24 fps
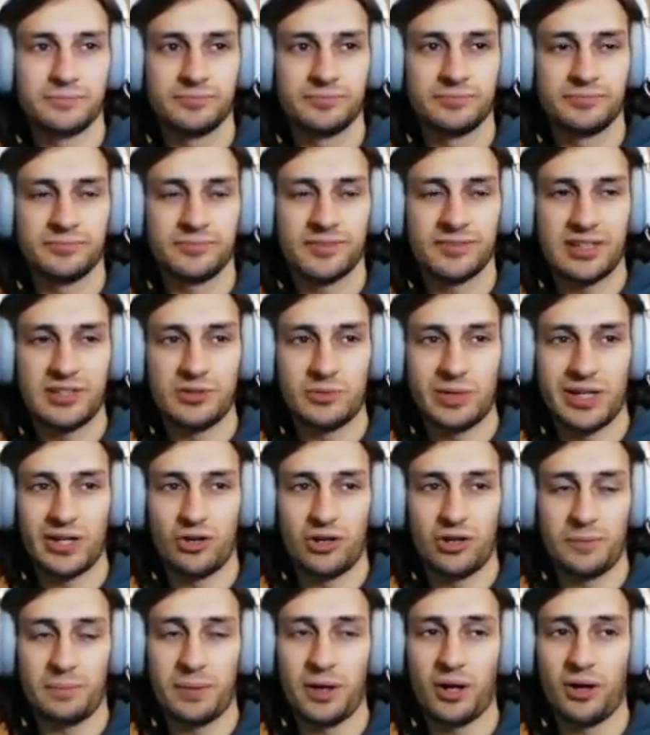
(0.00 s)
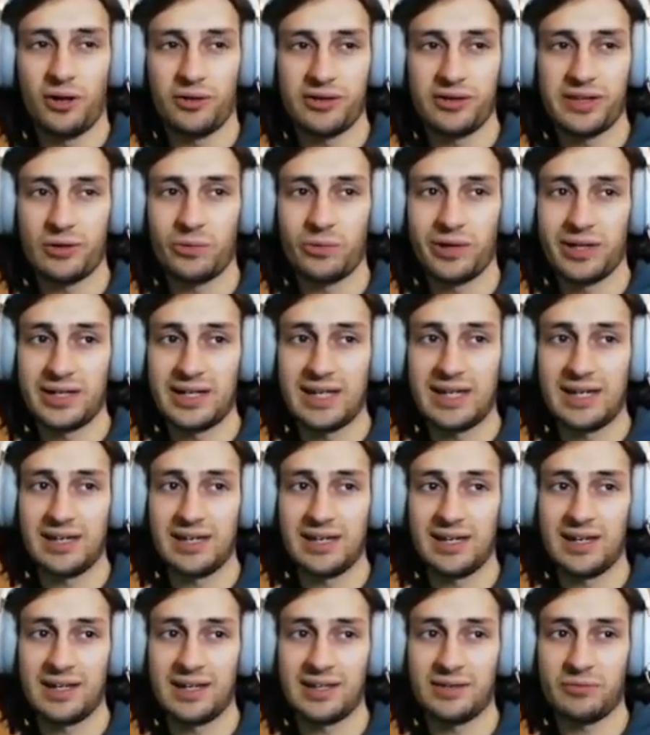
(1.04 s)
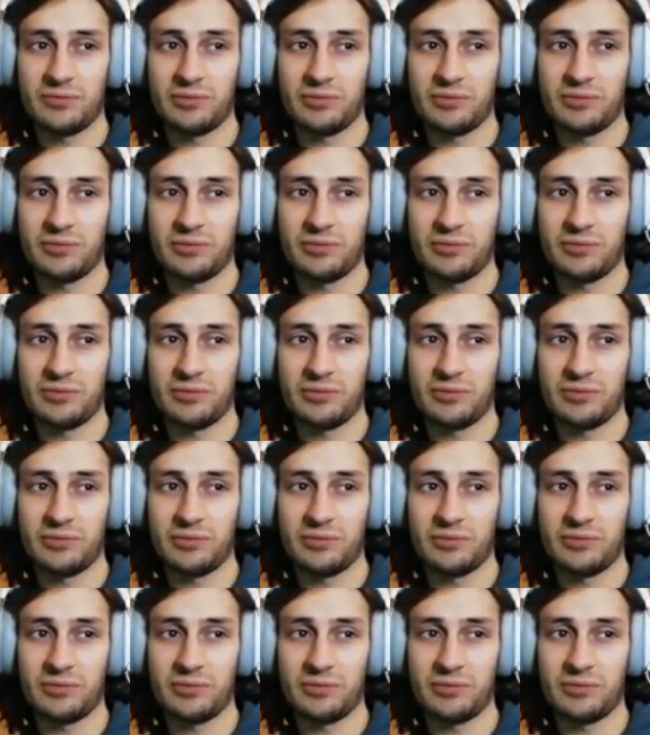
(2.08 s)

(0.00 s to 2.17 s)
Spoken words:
Because we got a pot that went near and that we